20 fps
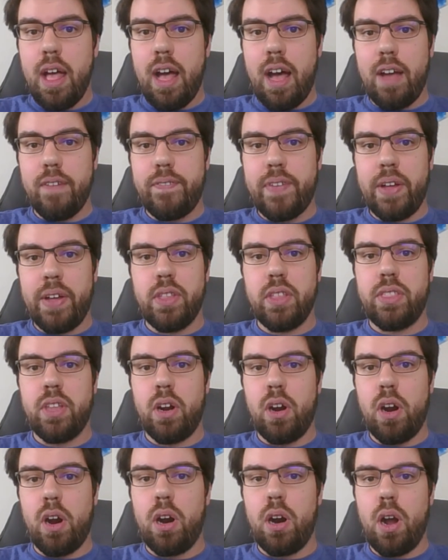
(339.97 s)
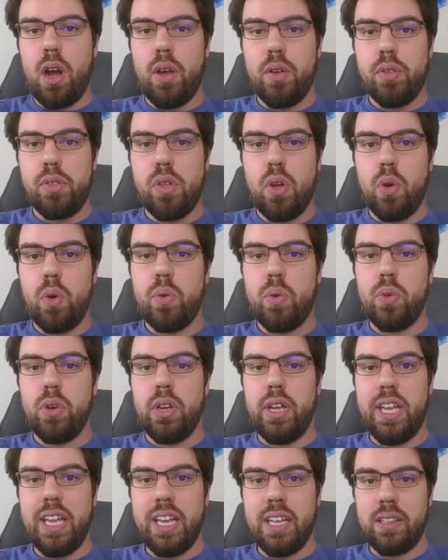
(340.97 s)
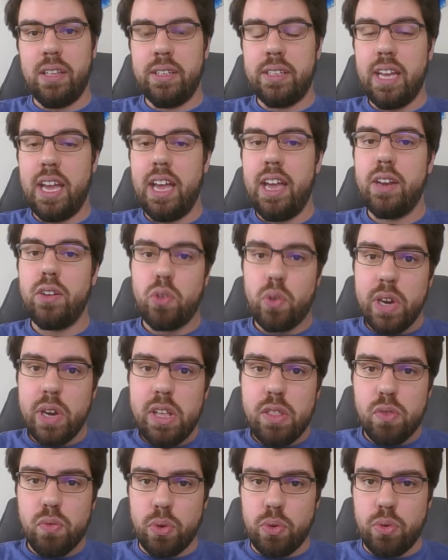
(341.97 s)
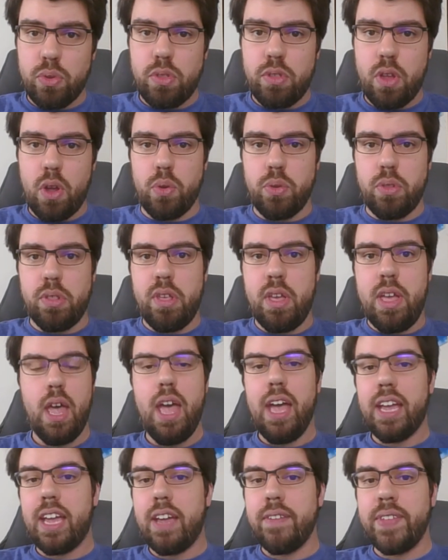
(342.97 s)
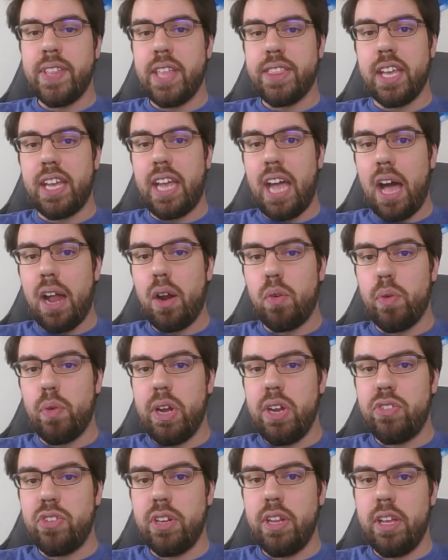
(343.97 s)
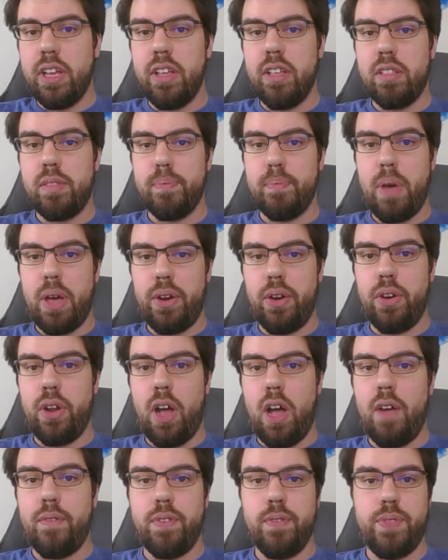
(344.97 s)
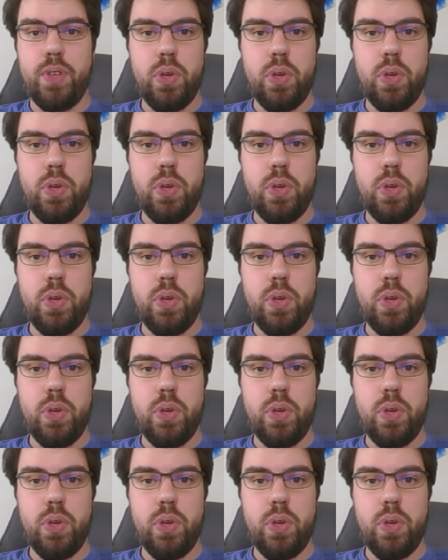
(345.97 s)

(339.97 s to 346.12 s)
I found that there are also England and Greece runestones. Given that the Galar region is modeled off of the